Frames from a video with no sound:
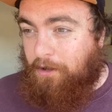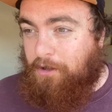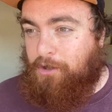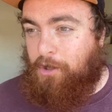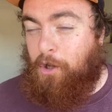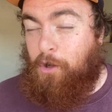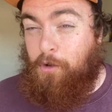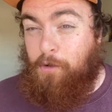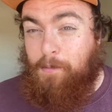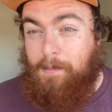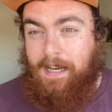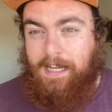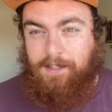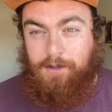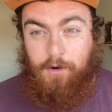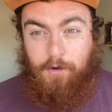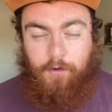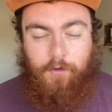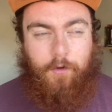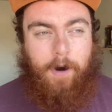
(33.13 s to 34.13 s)
2 minutes
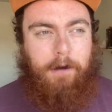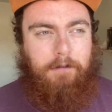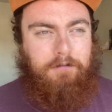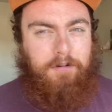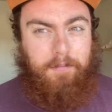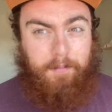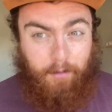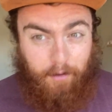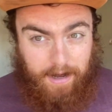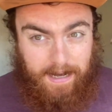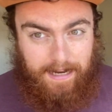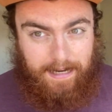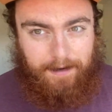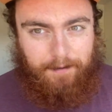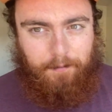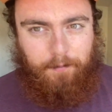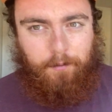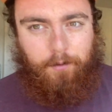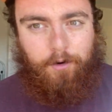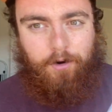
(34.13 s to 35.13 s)
of
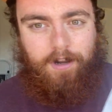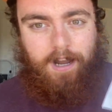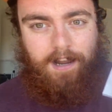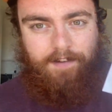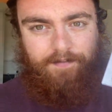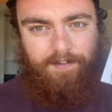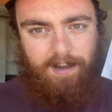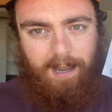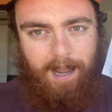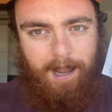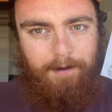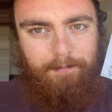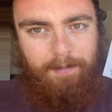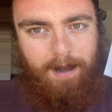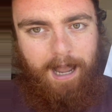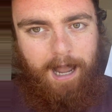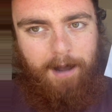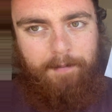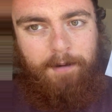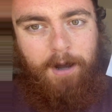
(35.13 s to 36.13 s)
groundbreaking work, I've come
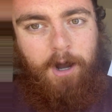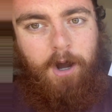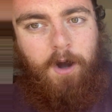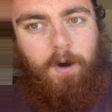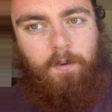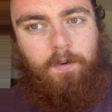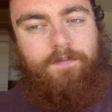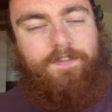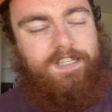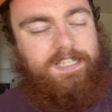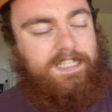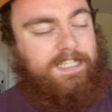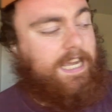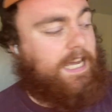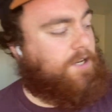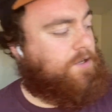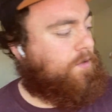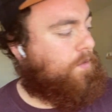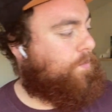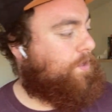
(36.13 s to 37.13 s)
up with a
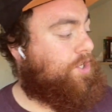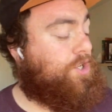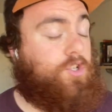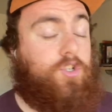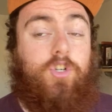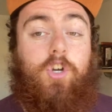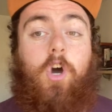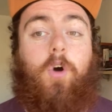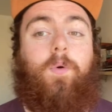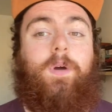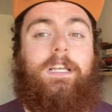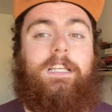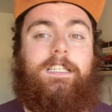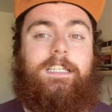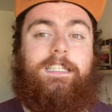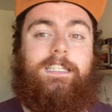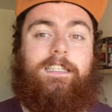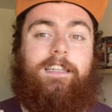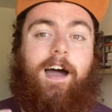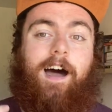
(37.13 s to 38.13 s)
schedule, which is going to
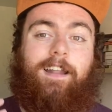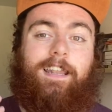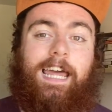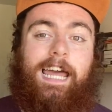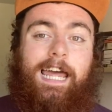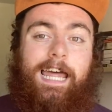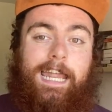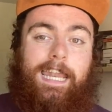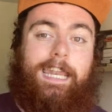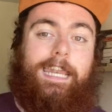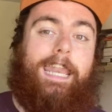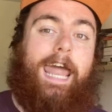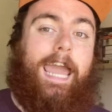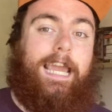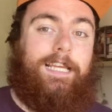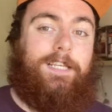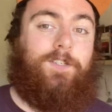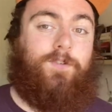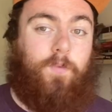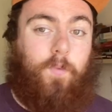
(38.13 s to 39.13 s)
start
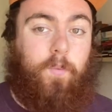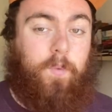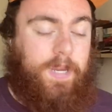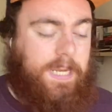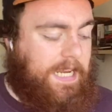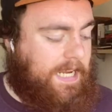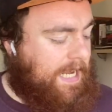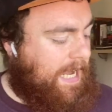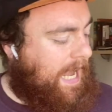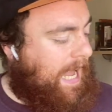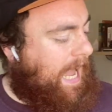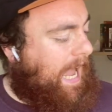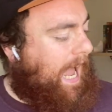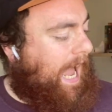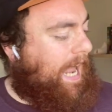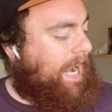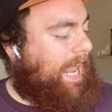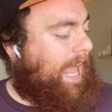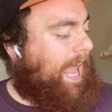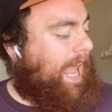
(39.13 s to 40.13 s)
next week
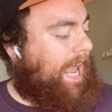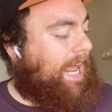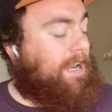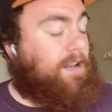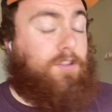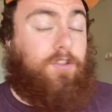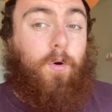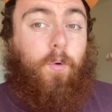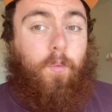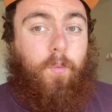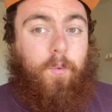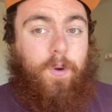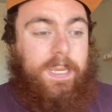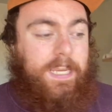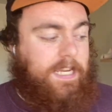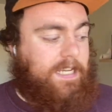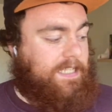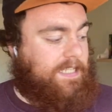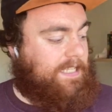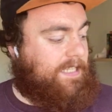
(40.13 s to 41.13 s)
and end the
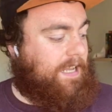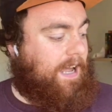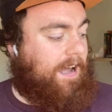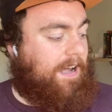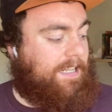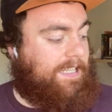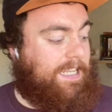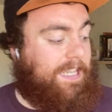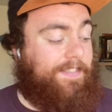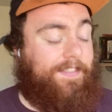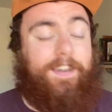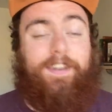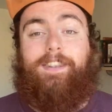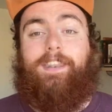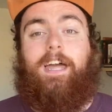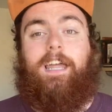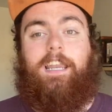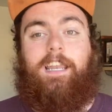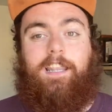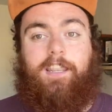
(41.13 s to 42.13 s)
week starting the
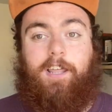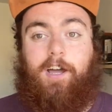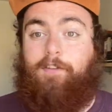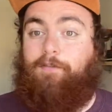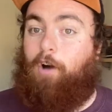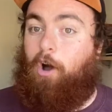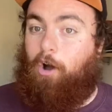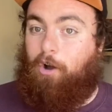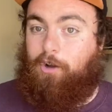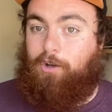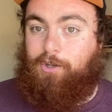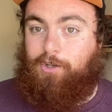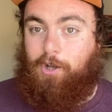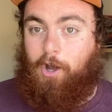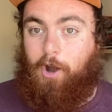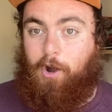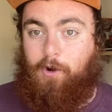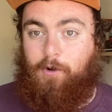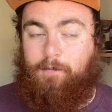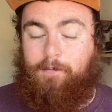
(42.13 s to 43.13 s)
9th of
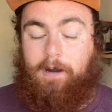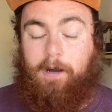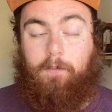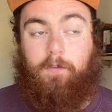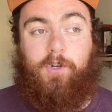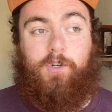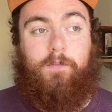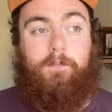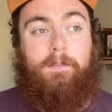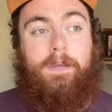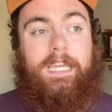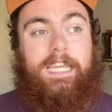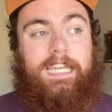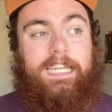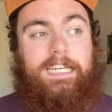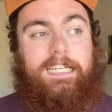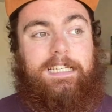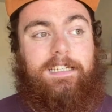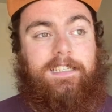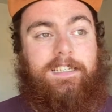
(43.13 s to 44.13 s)
October, which
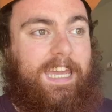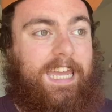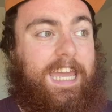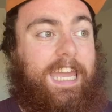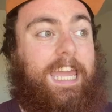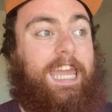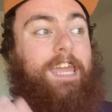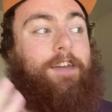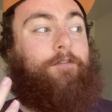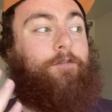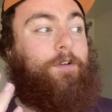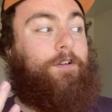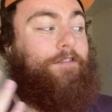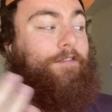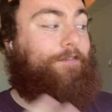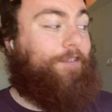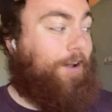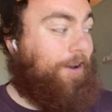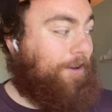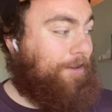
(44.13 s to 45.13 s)
means if we
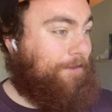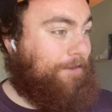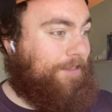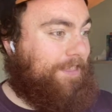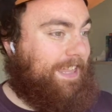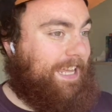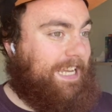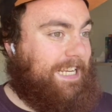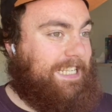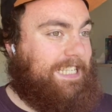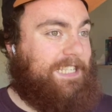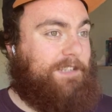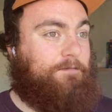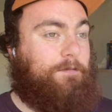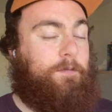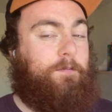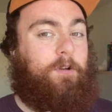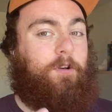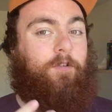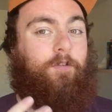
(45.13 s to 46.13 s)
follow this,
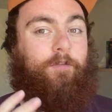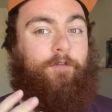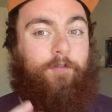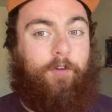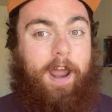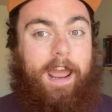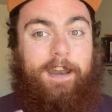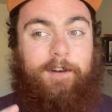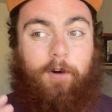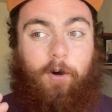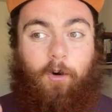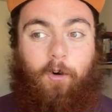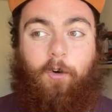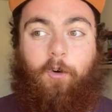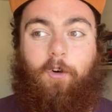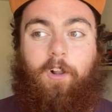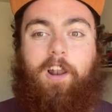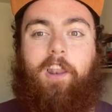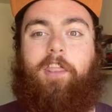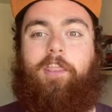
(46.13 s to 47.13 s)
we will have read
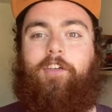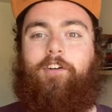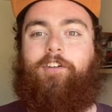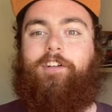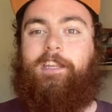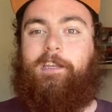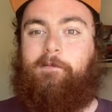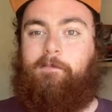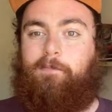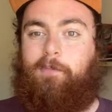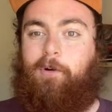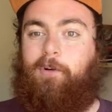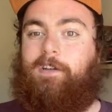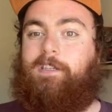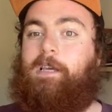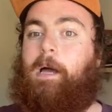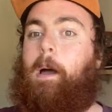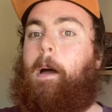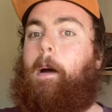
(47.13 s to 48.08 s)
all 13 books